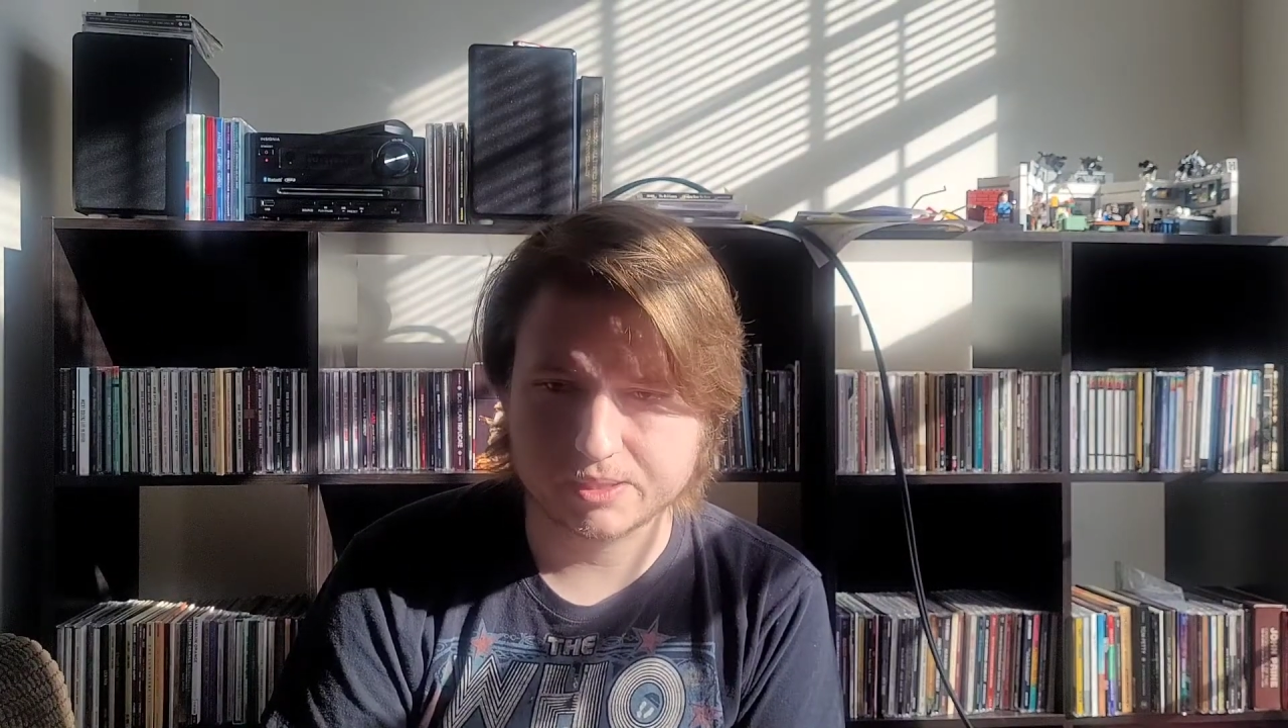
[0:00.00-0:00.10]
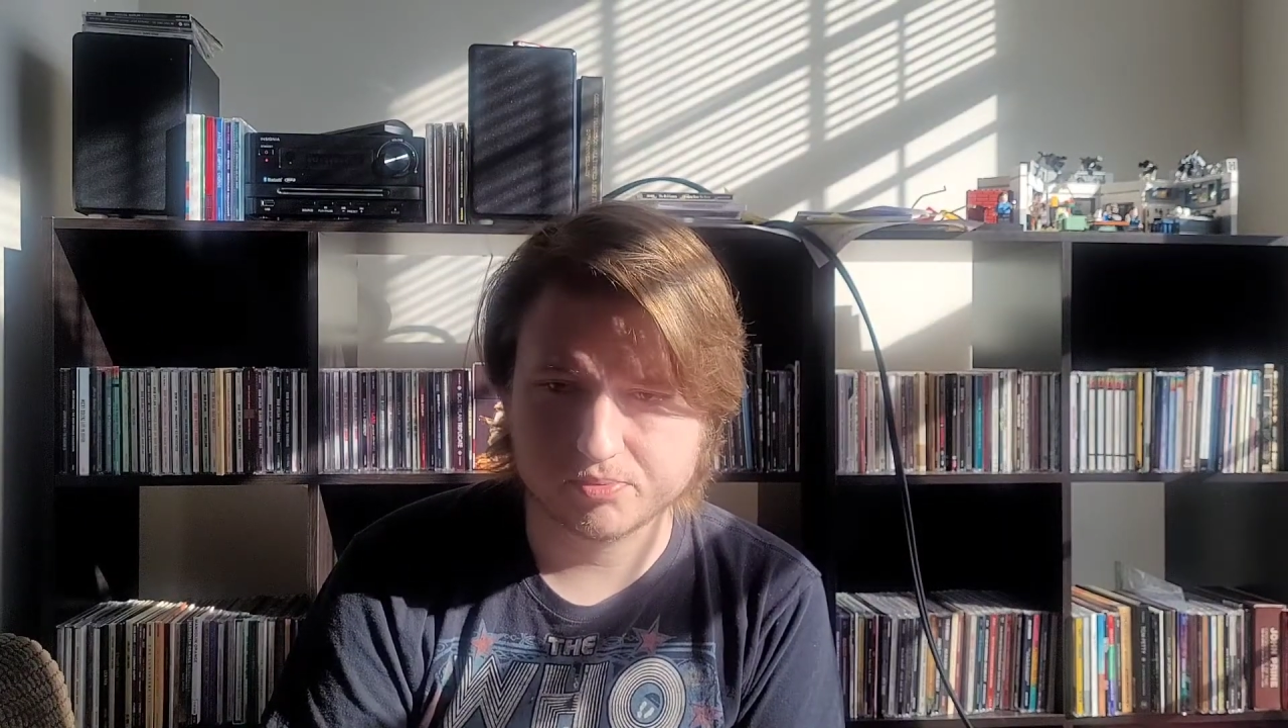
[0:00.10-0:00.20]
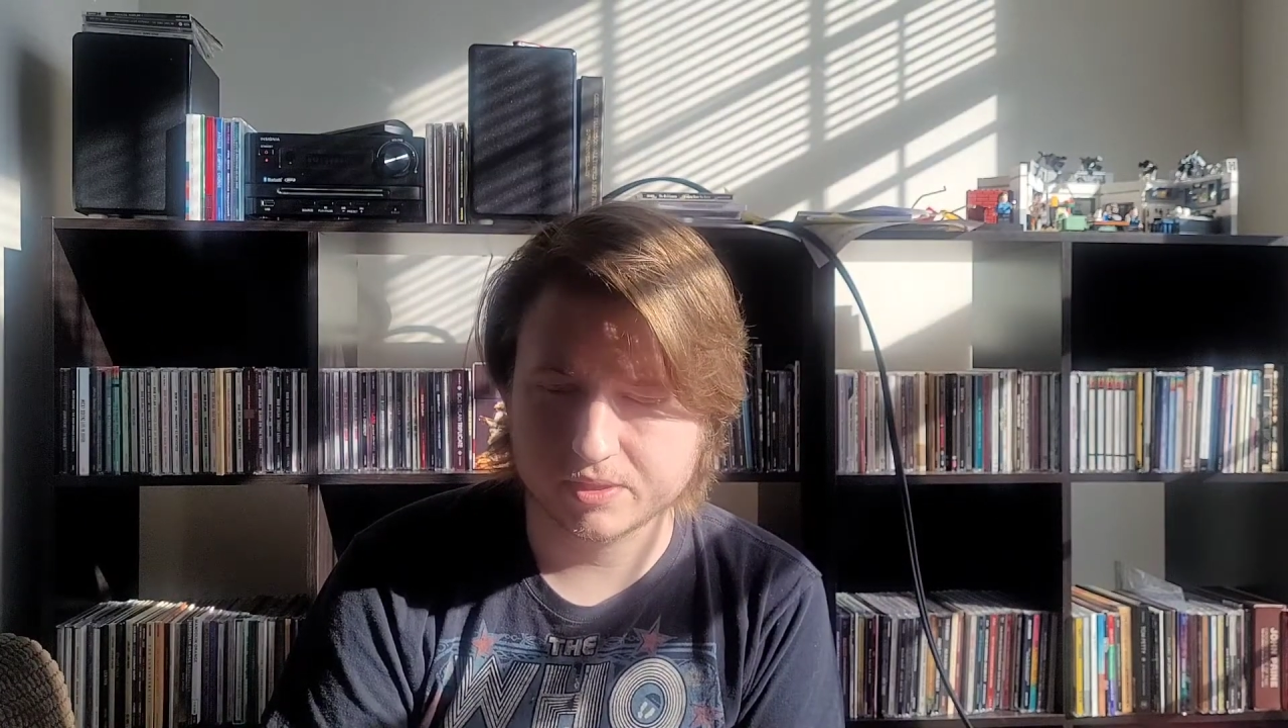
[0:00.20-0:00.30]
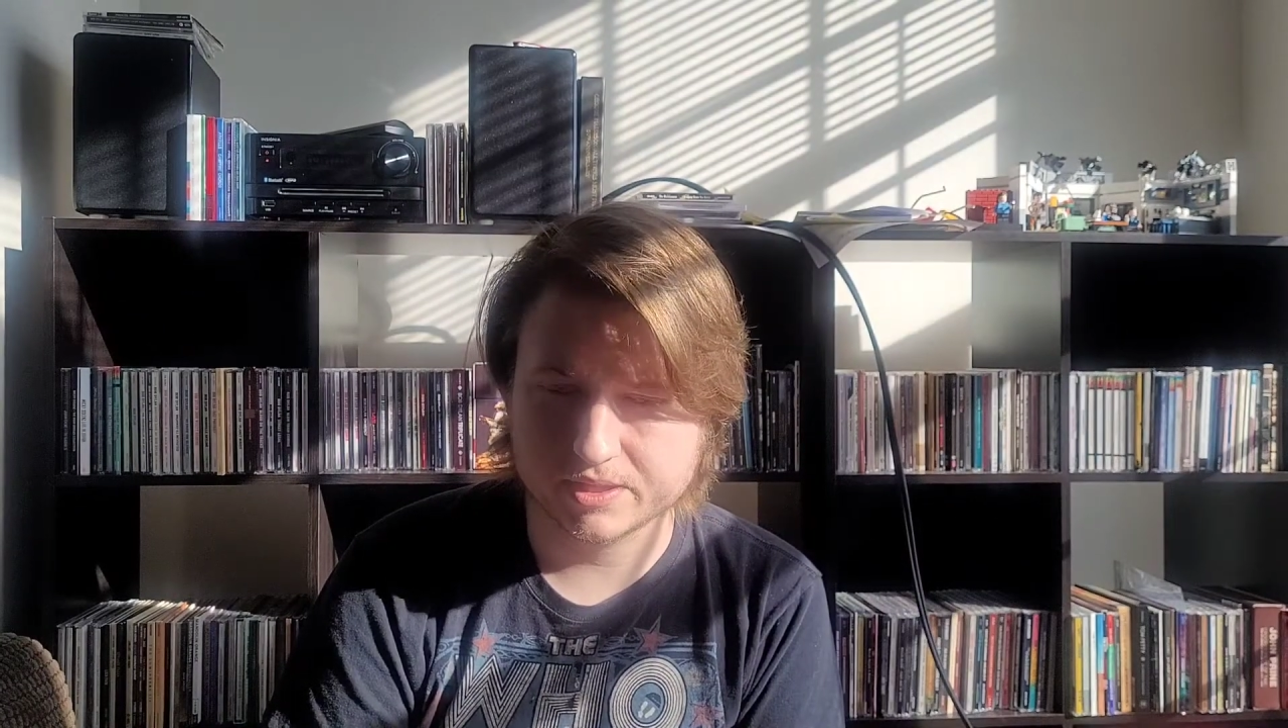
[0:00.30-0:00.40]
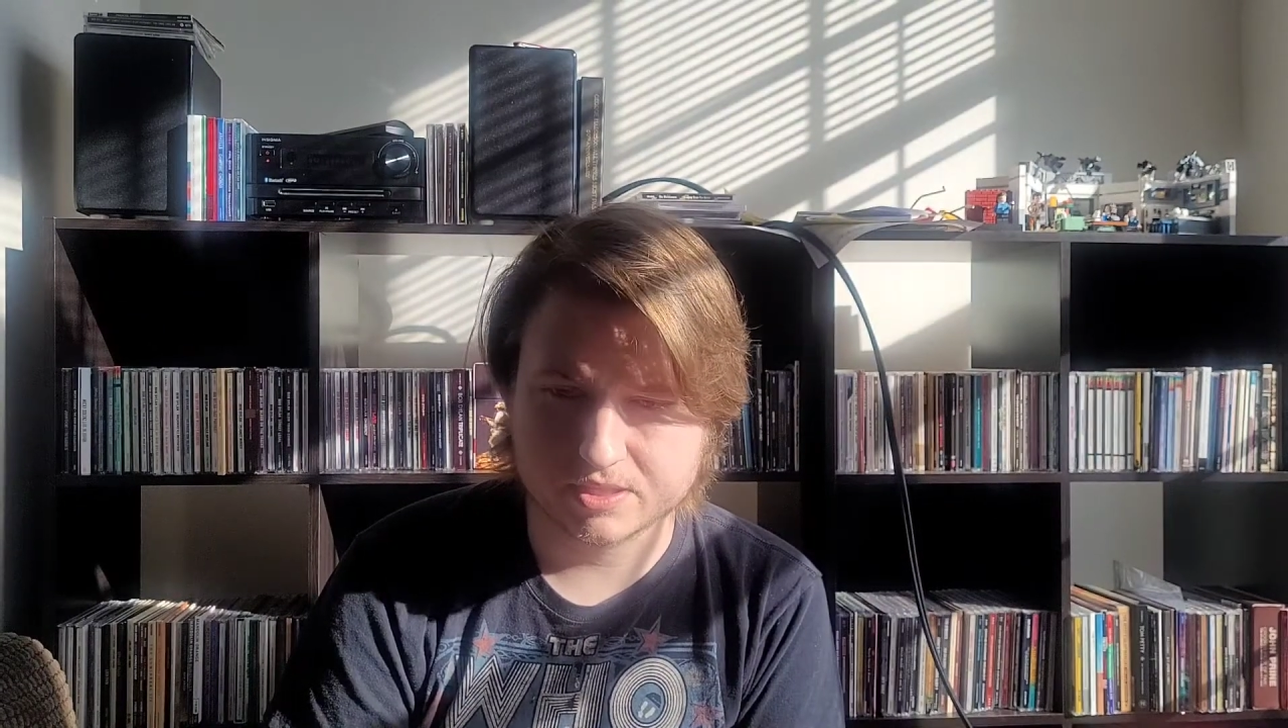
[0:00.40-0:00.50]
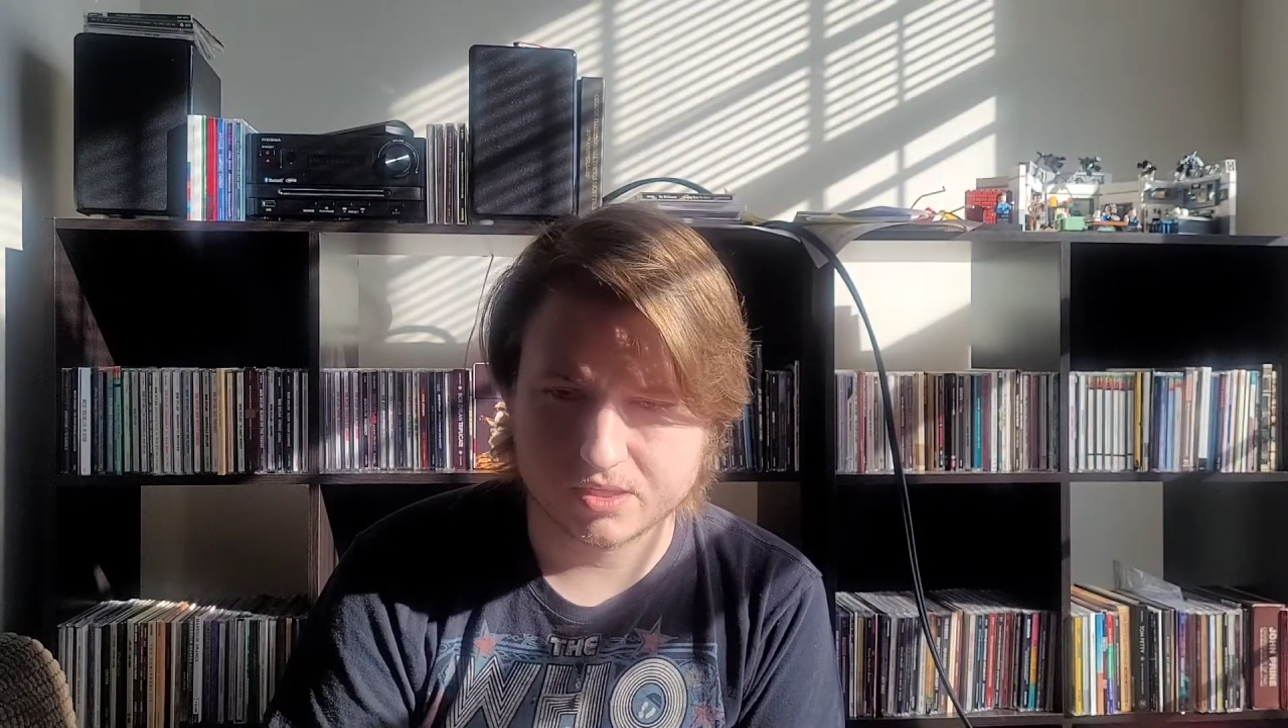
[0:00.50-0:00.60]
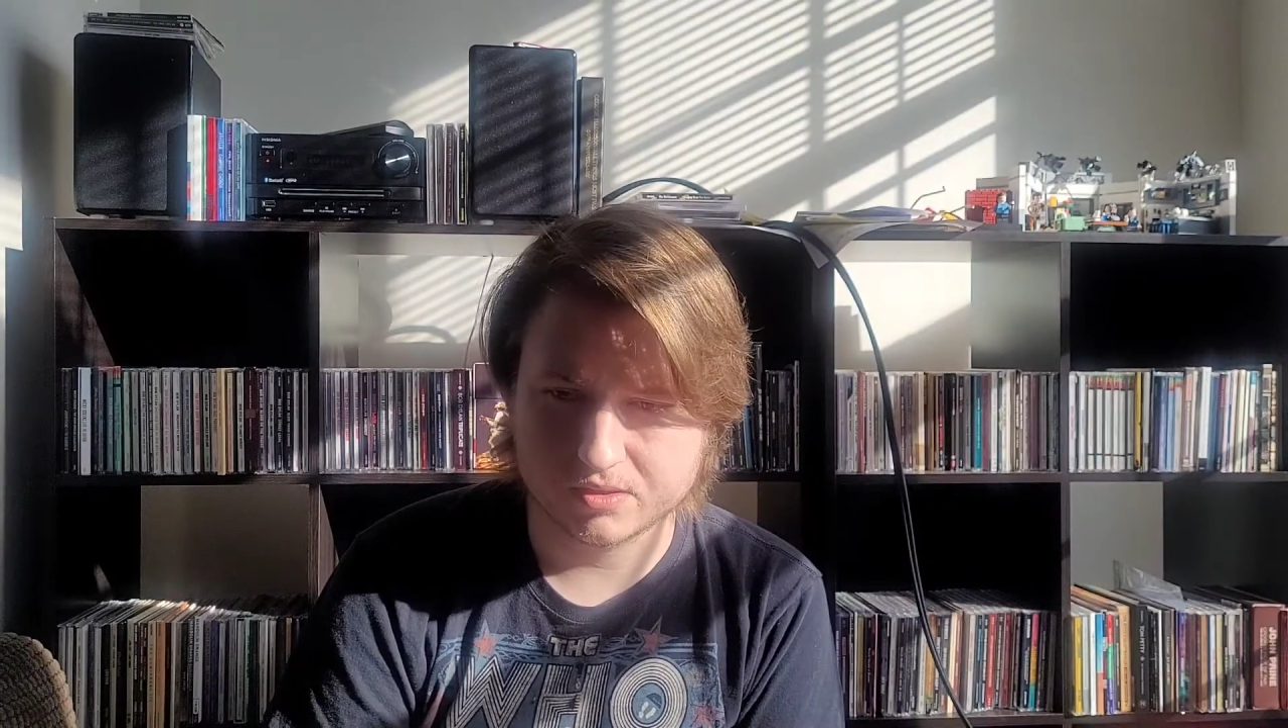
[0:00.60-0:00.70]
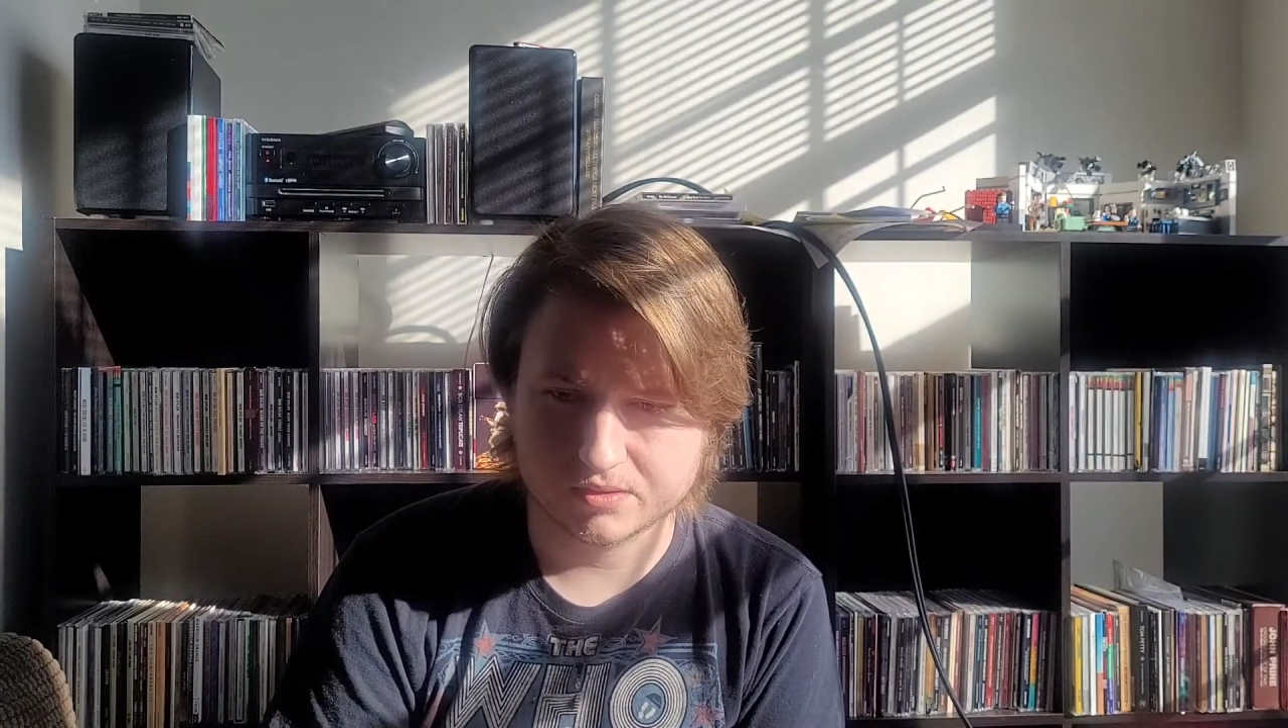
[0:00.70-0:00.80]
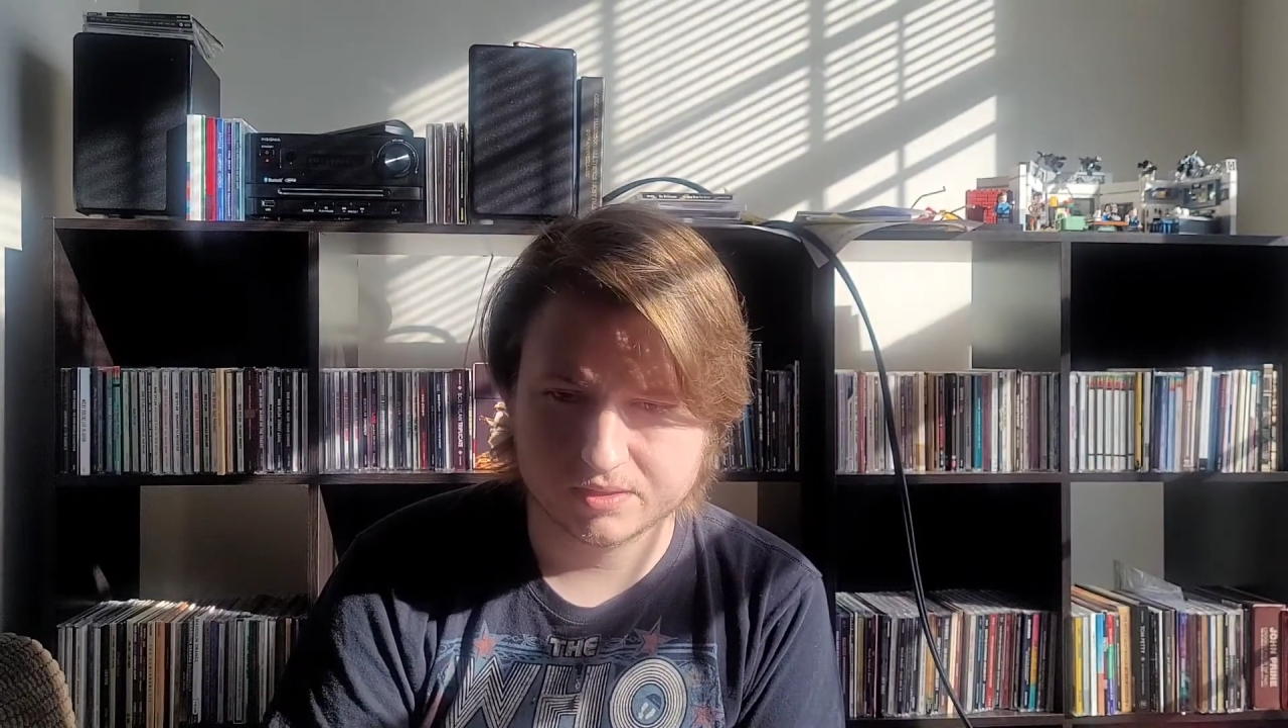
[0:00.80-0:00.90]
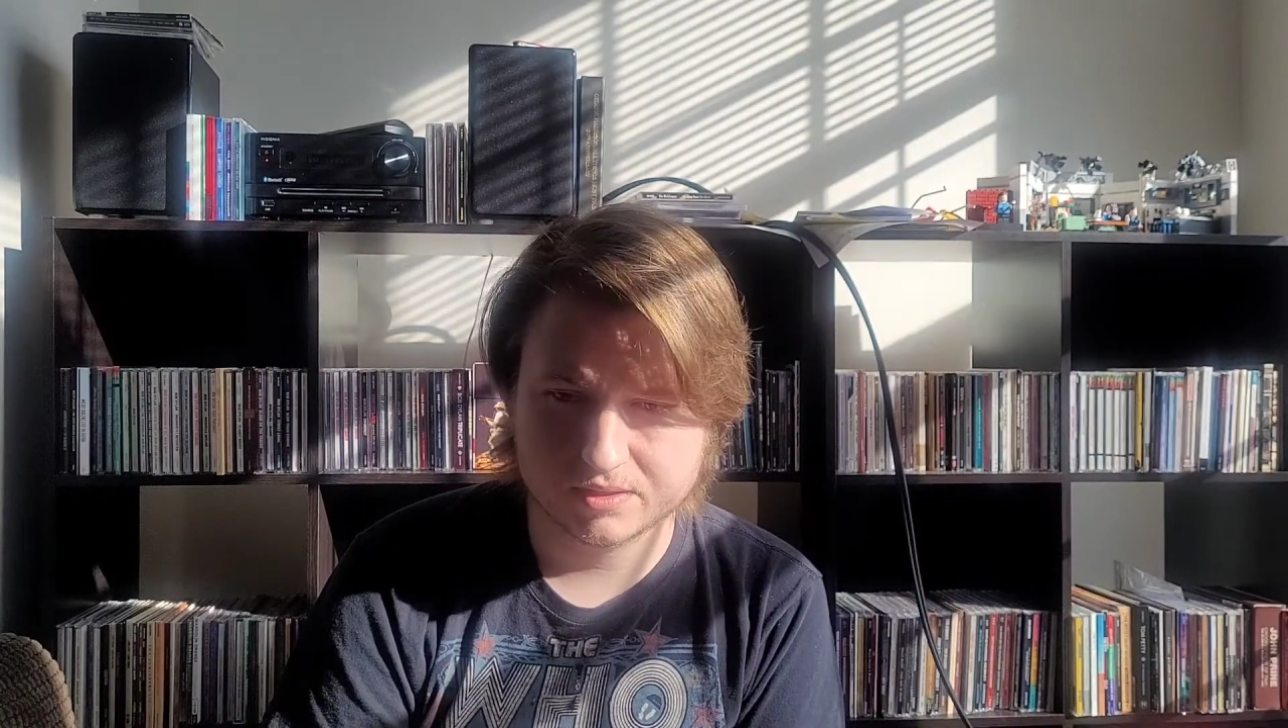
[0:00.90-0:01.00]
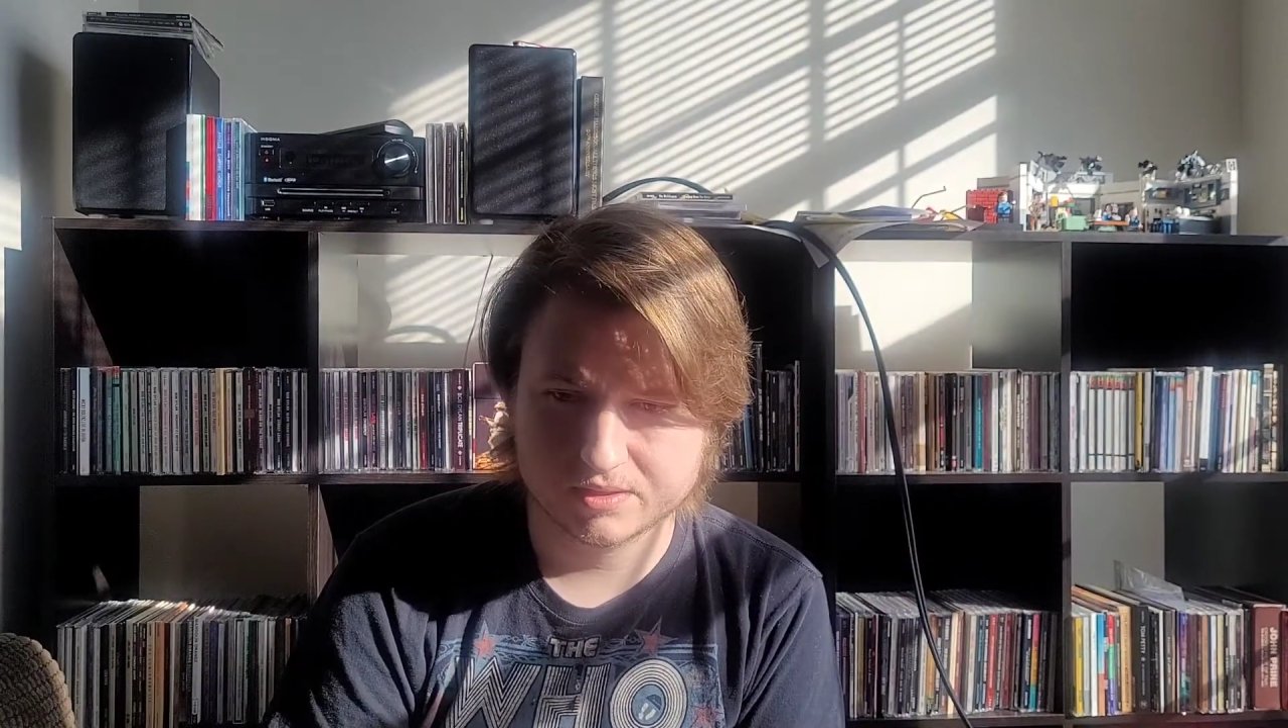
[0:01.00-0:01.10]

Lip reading: pretty song,